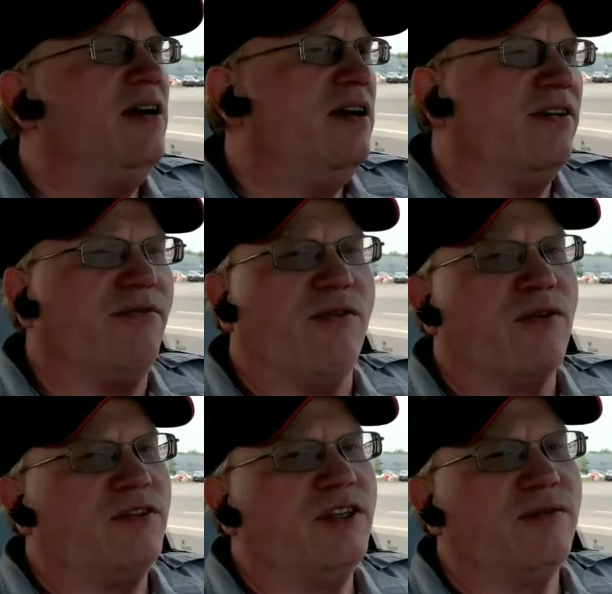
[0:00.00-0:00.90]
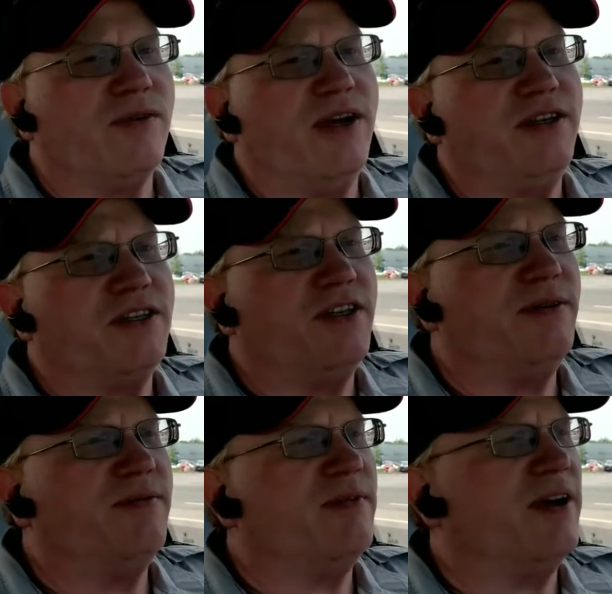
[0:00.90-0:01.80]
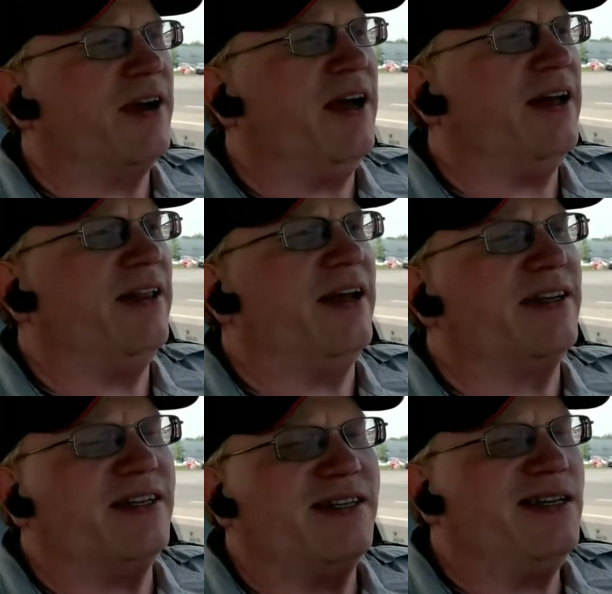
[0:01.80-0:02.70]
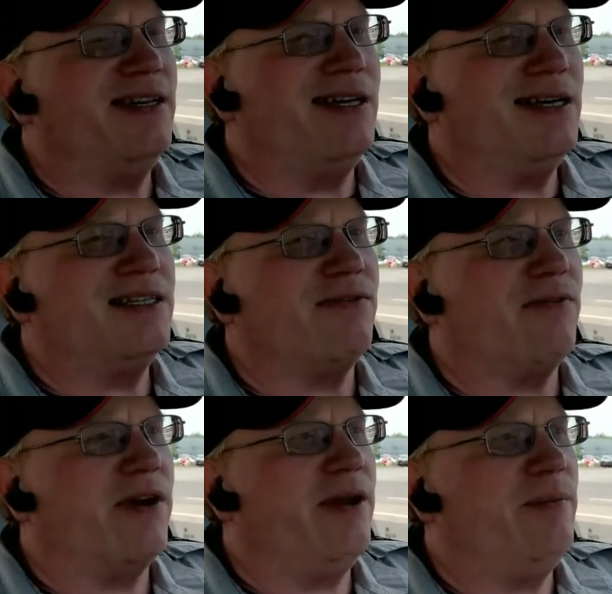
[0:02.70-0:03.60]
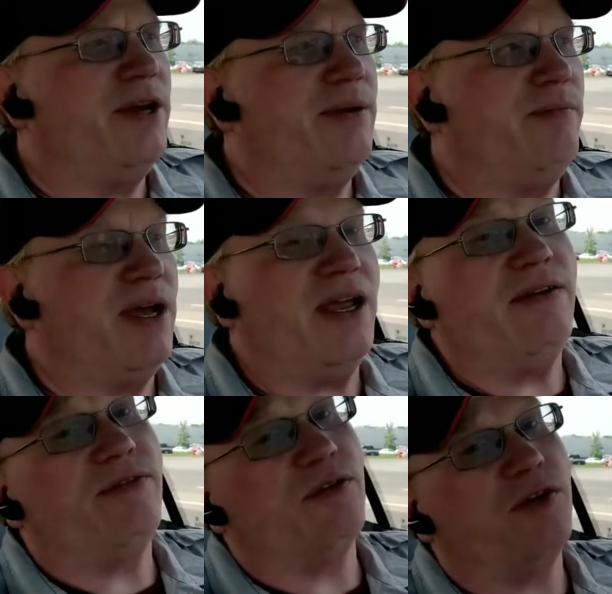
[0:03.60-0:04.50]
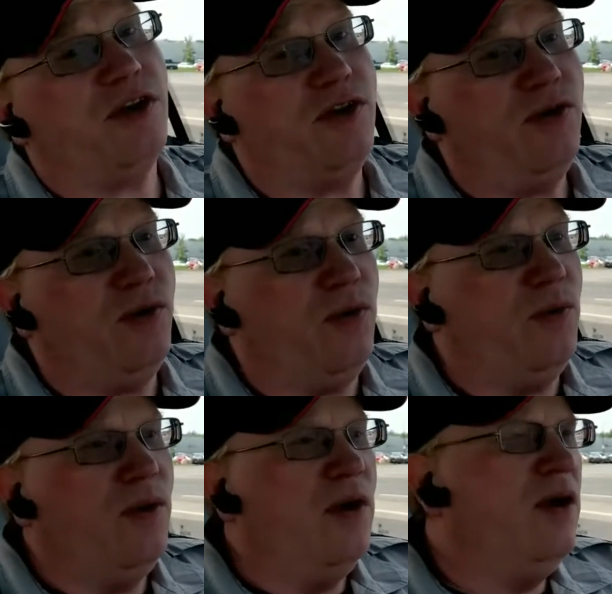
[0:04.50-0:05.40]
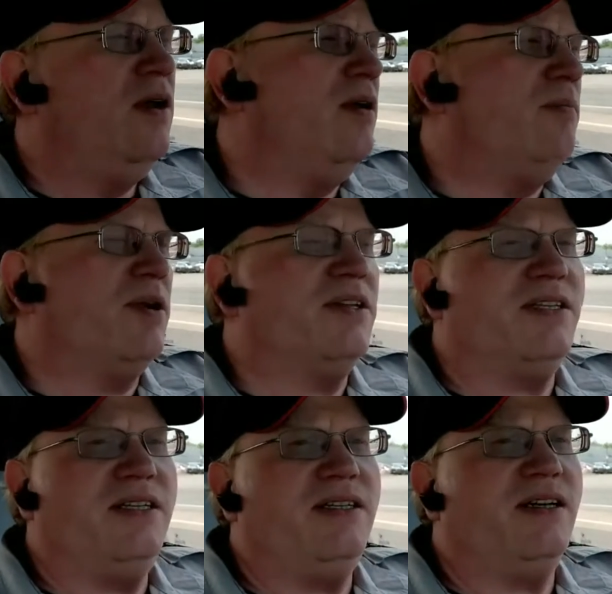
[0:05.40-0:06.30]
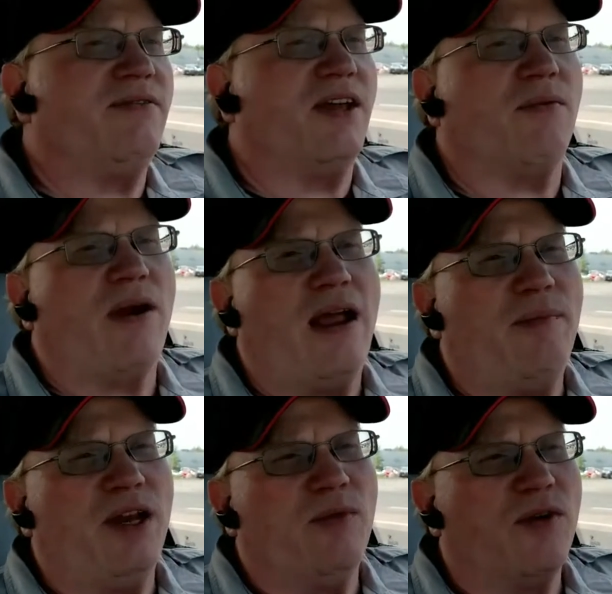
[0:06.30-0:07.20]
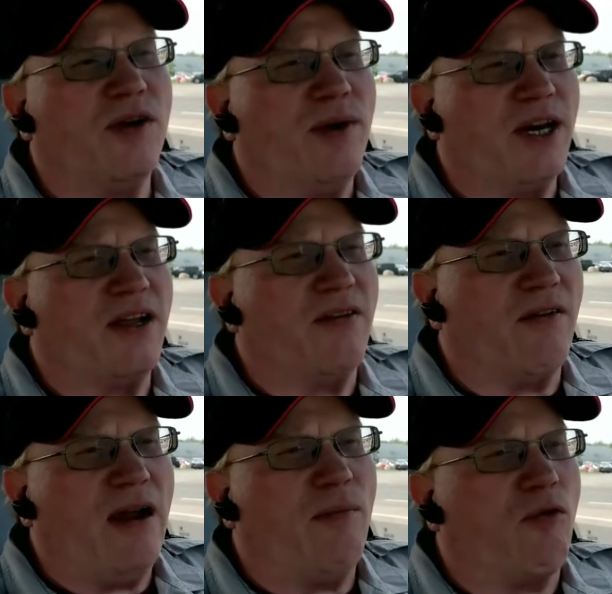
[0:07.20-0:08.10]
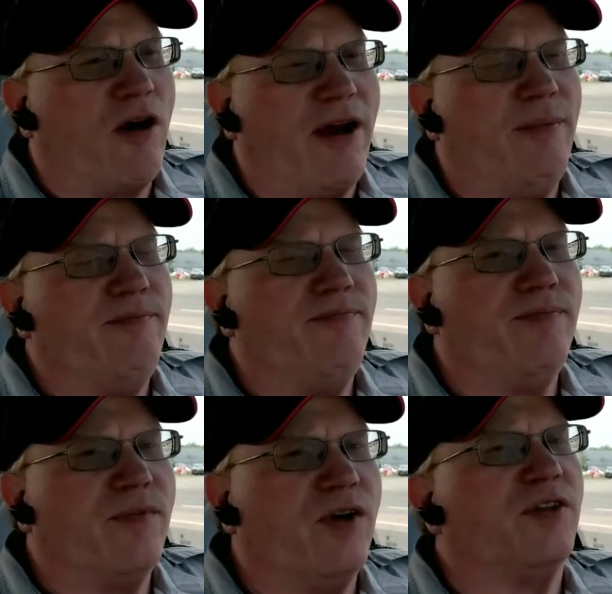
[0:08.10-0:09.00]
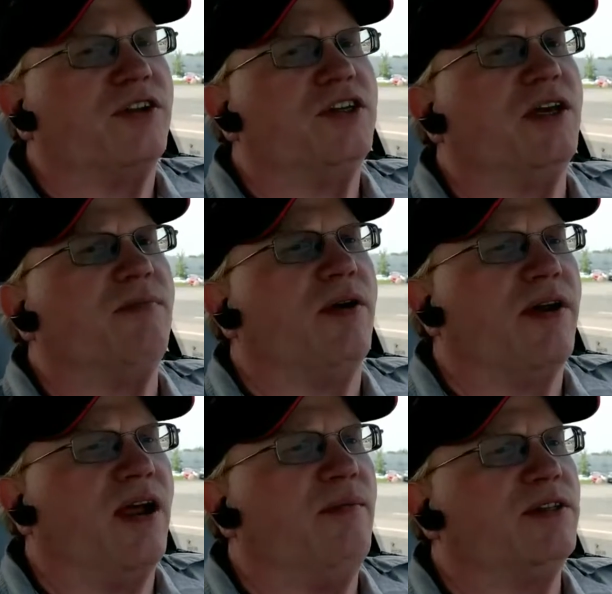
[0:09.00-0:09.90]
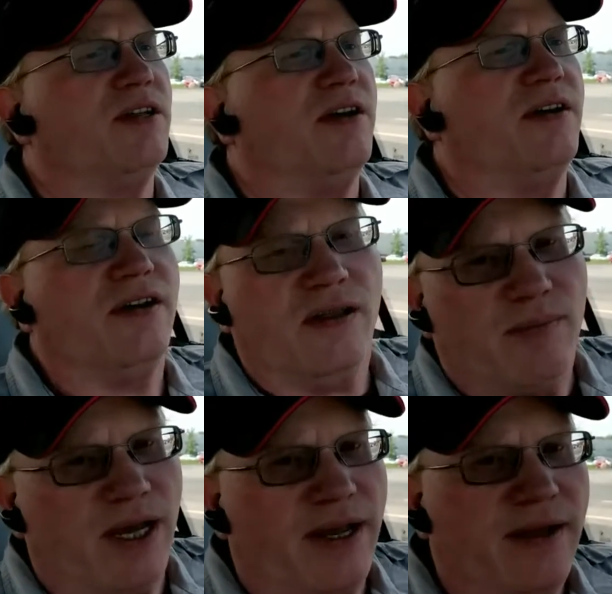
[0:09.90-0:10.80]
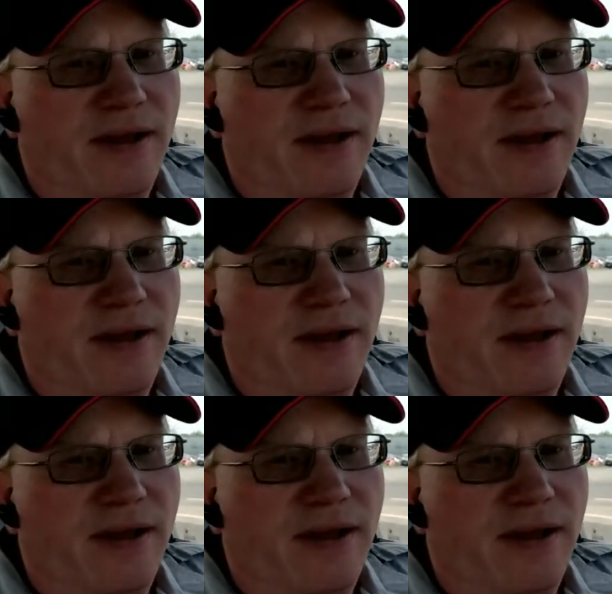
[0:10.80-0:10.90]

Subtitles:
It's 4th generation. I got like 16 gigs of RAM in it. I have 32, but it's easy enough to get RAM anymore. Anybody can grab RAM on the cheap on Amazon and eBay.